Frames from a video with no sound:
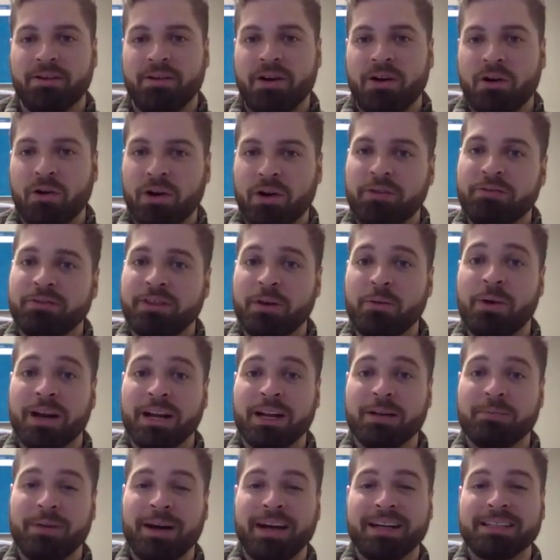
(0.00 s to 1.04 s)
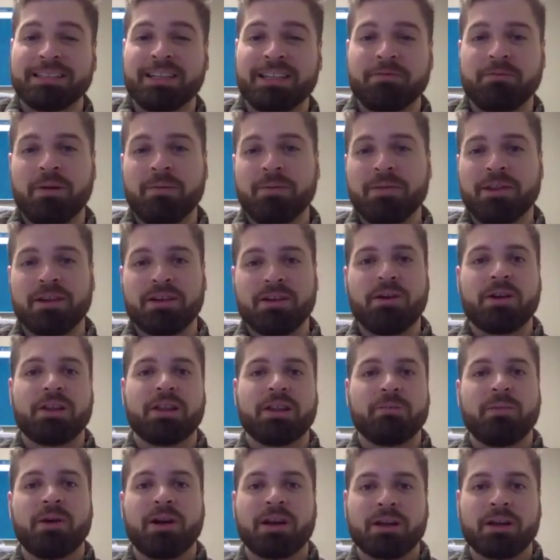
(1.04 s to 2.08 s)
or if they wanted to buy stuff, maybe they'll go to
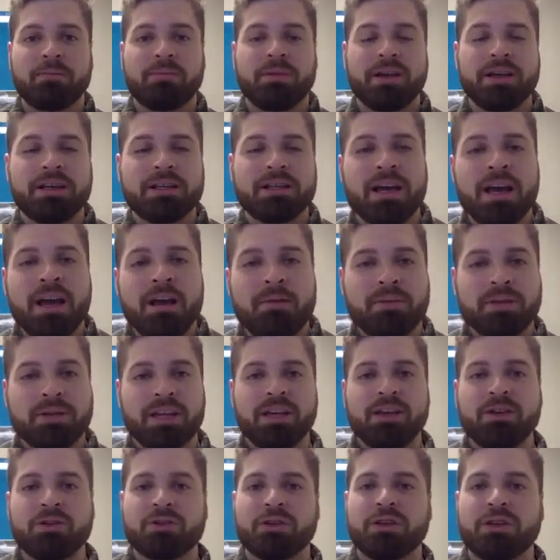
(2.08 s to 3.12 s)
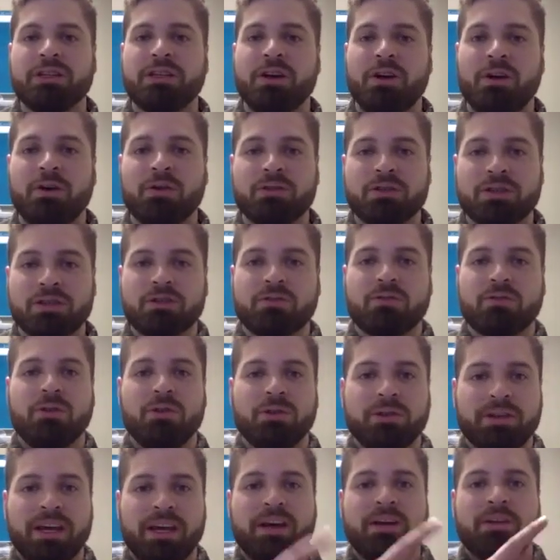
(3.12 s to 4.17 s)
the marketplace, but they usually don't
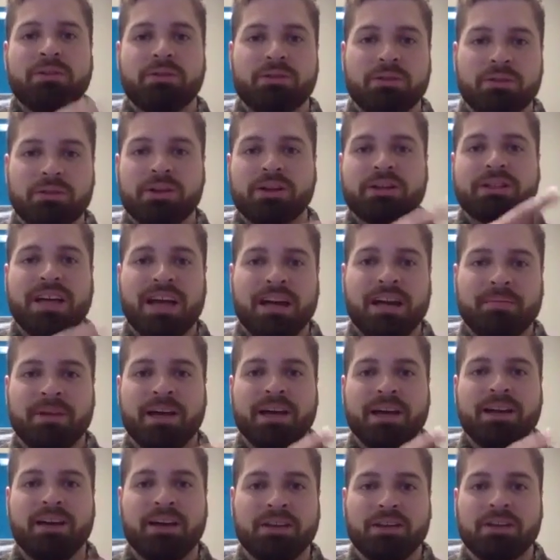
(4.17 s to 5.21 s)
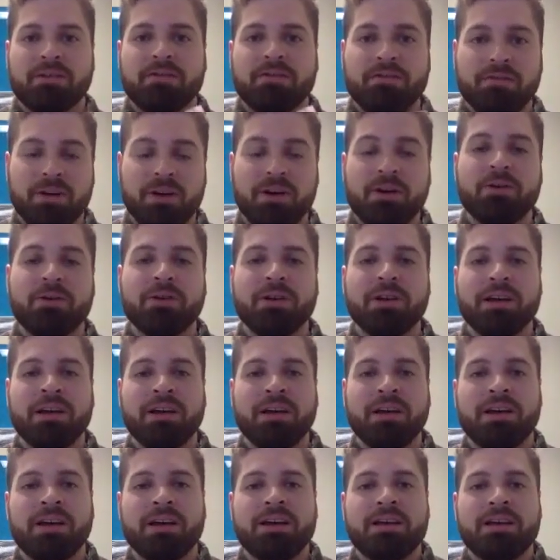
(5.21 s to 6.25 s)
scroll down through their timeline on their phone
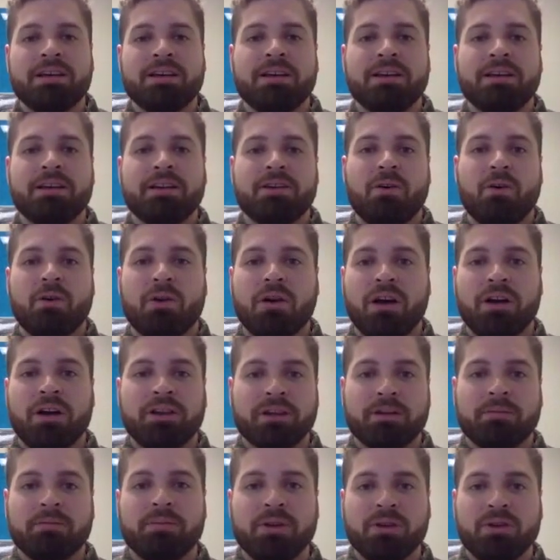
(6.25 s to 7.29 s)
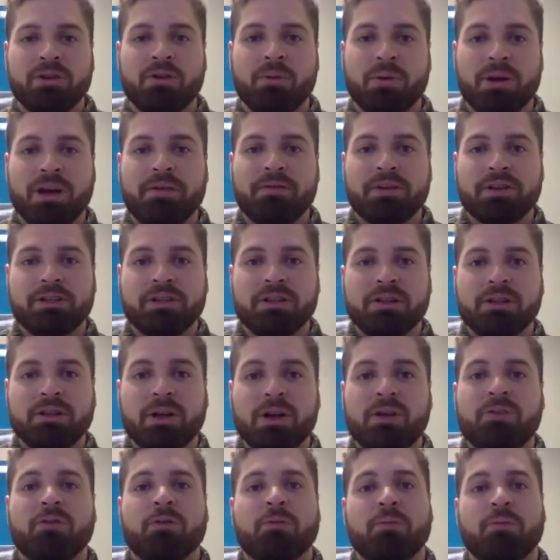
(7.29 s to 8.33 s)
or on the computer or whatever to
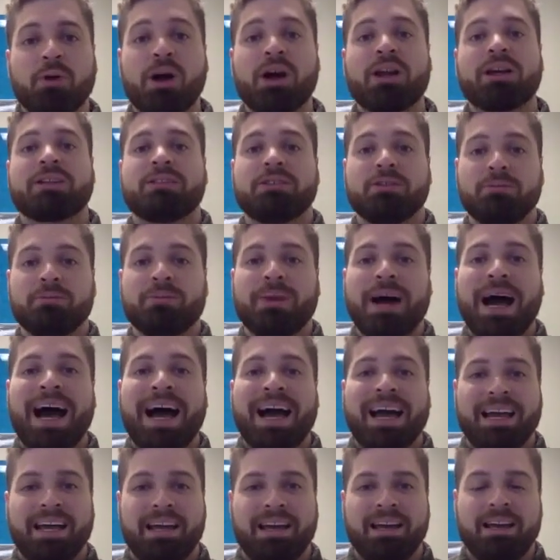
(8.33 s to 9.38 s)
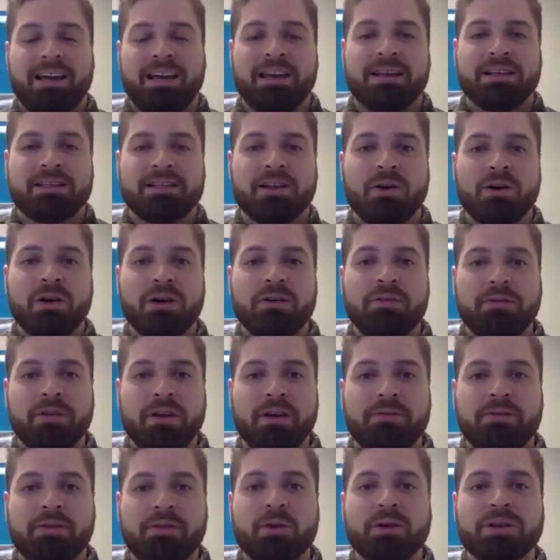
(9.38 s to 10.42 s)
look for products to buy. So
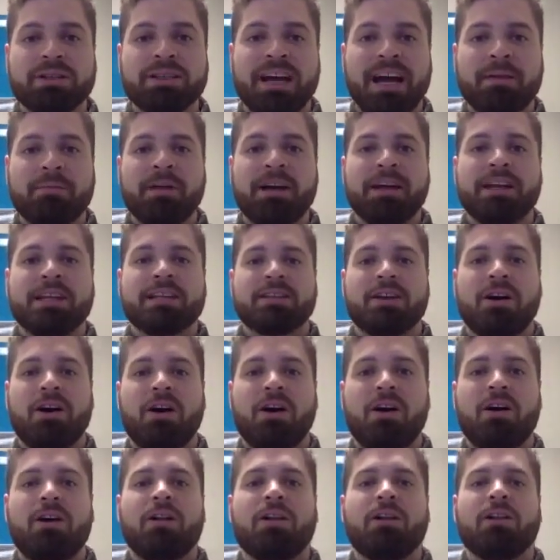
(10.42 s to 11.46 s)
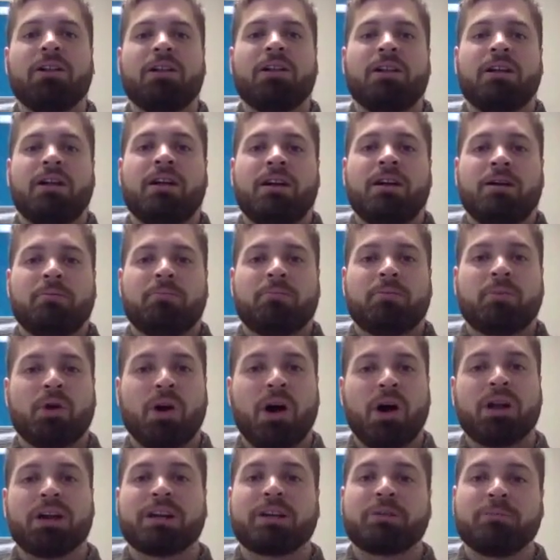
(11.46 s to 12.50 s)
if your timeline is all
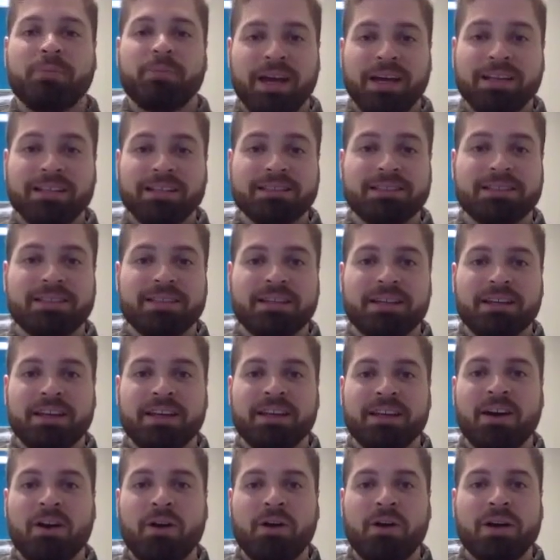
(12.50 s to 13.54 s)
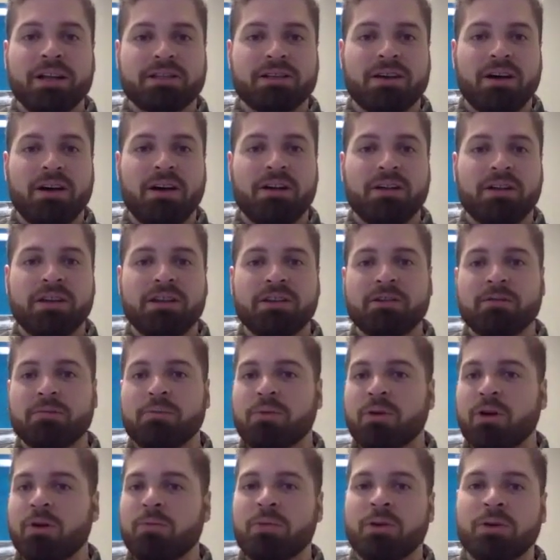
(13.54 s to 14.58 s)
product based, and it's all either
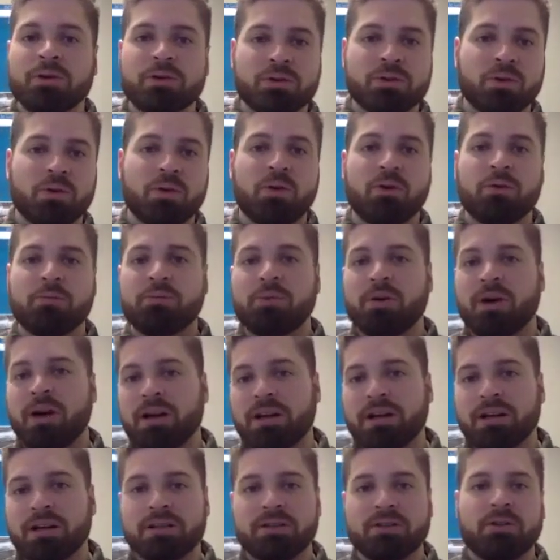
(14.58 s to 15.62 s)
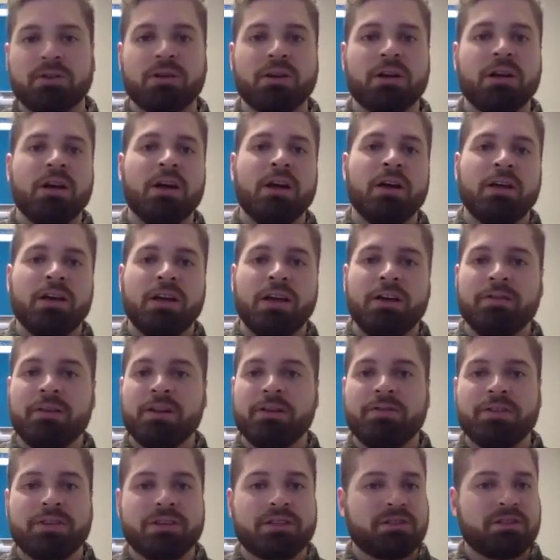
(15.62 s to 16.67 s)
promos or products, or even
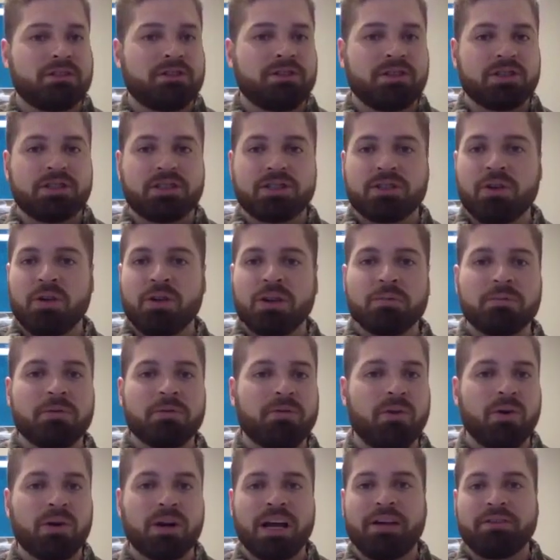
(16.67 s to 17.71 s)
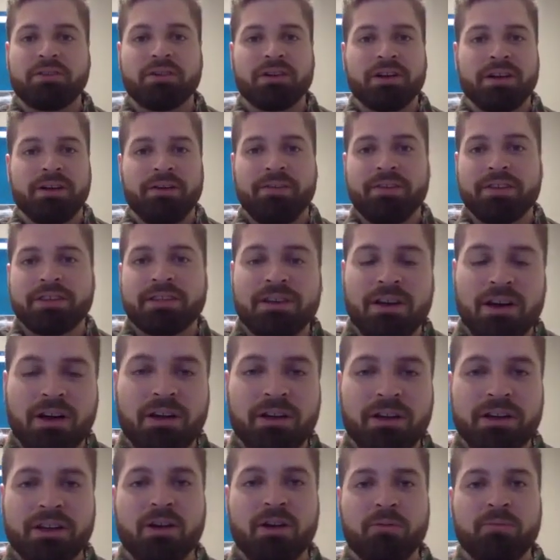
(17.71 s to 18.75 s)
if it's just solely before and after, if it's
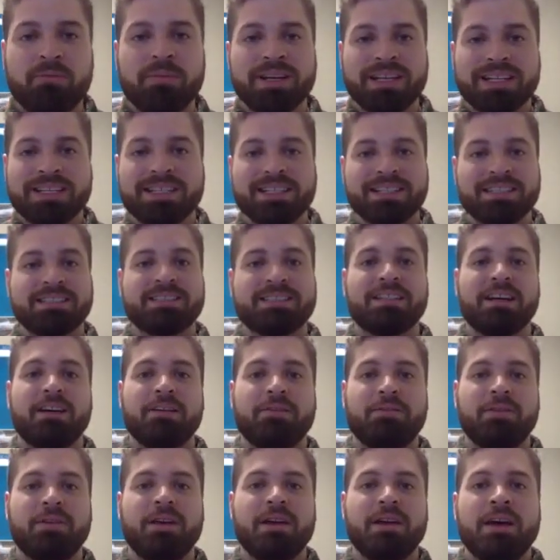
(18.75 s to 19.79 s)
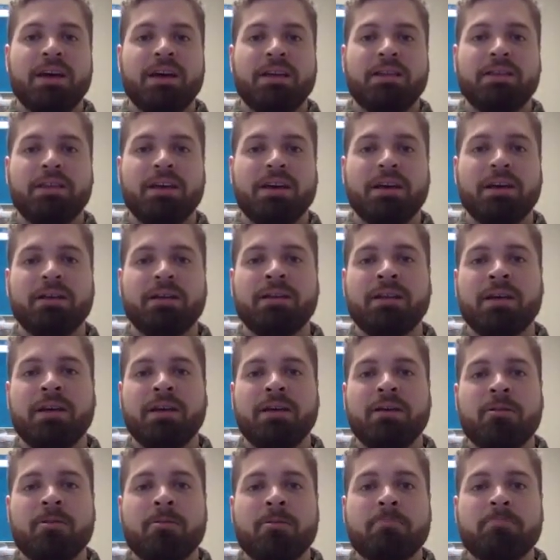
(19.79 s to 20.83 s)
all, business stuff, then
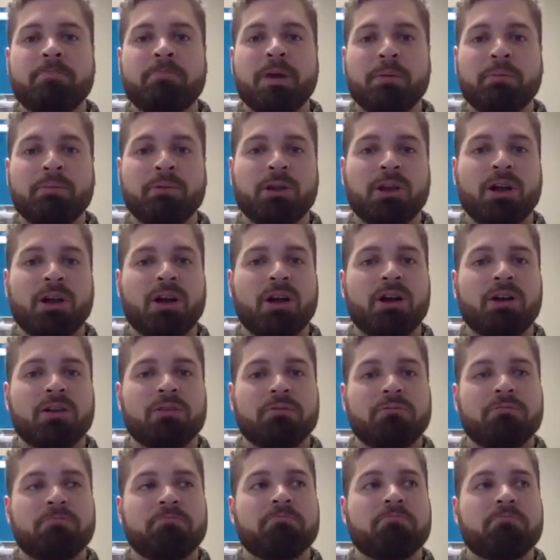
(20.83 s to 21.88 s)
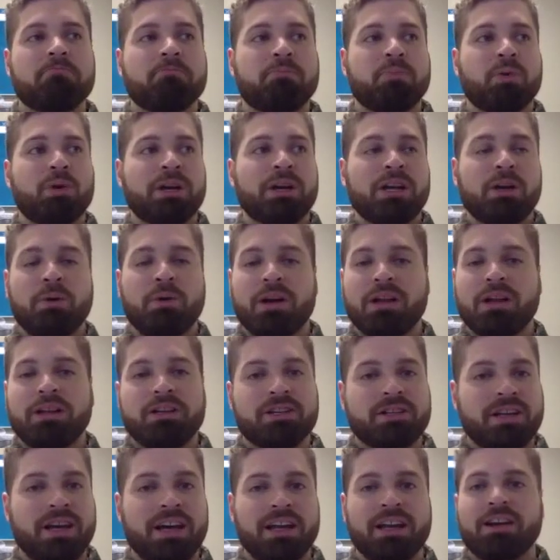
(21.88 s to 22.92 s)
people are pretty quickly
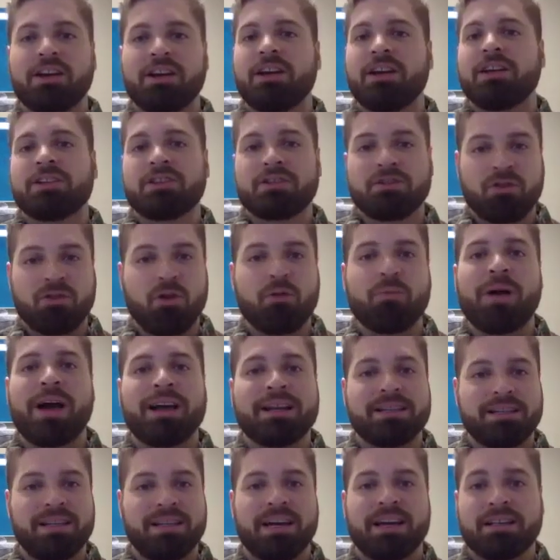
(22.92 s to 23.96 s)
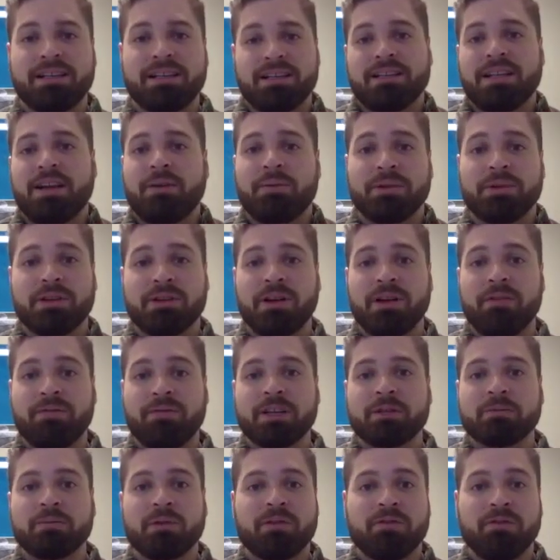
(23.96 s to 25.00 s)
just kind of going to scroll past that because that's not what they're on
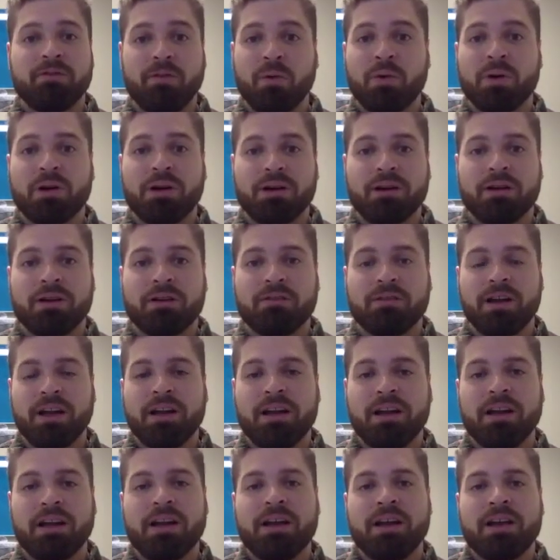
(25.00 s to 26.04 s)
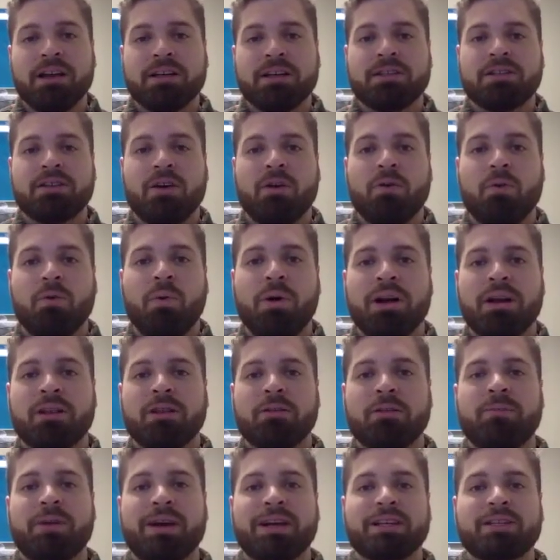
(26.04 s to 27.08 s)
Facebook for, right? So one of
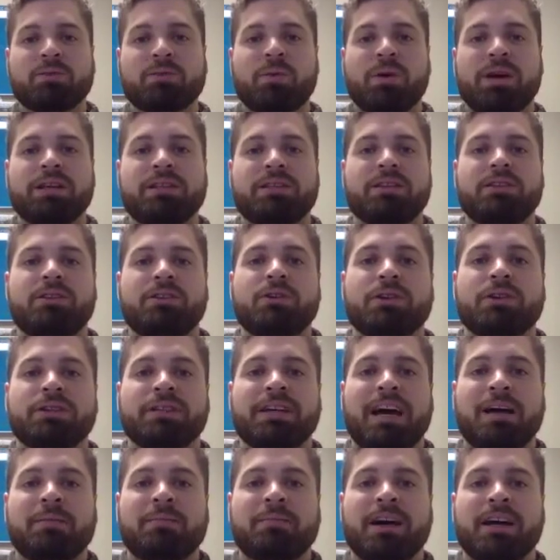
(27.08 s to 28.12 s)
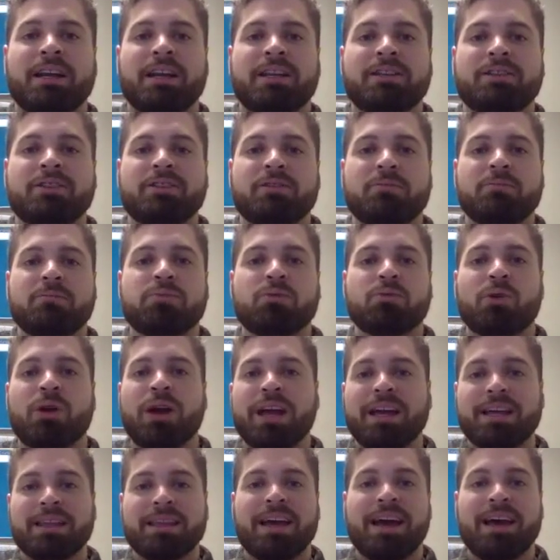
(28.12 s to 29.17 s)
the best ways to do your timeline is to
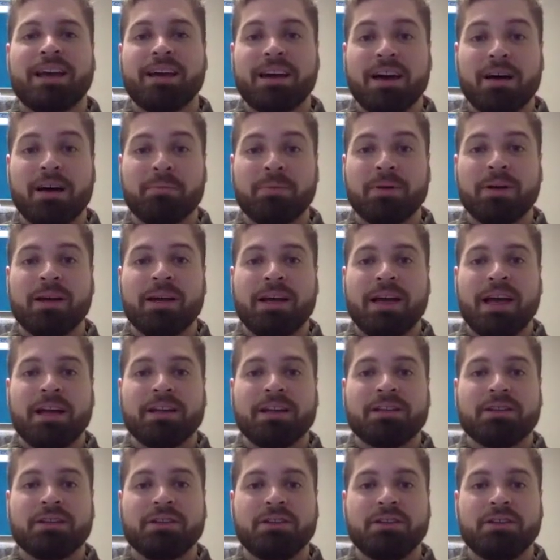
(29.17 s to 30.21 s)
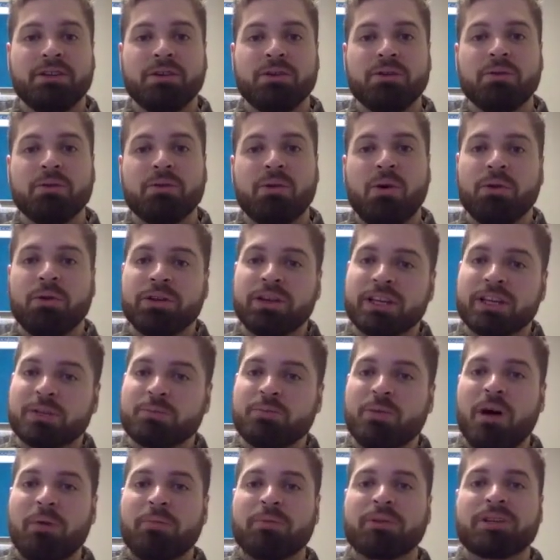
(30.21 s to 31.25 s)
break that up and to do only a
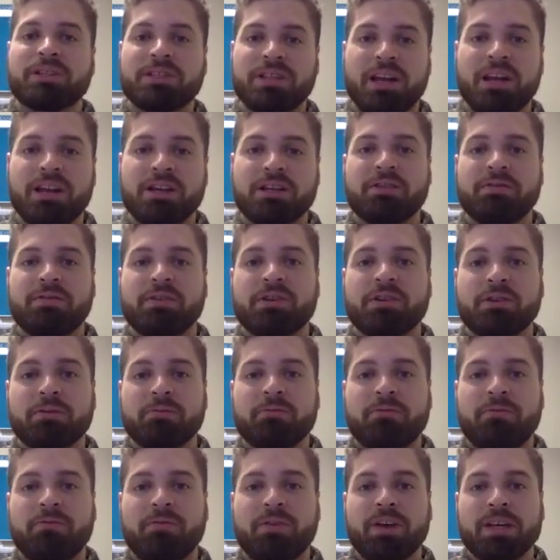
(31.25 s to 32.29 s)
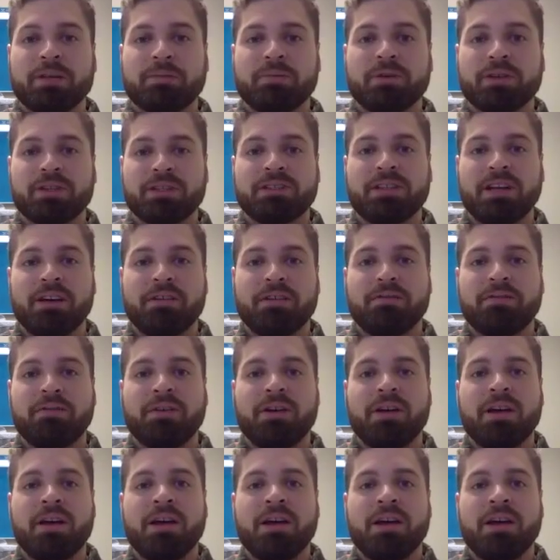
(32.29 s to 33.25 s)
small percentage of your Facebook stuff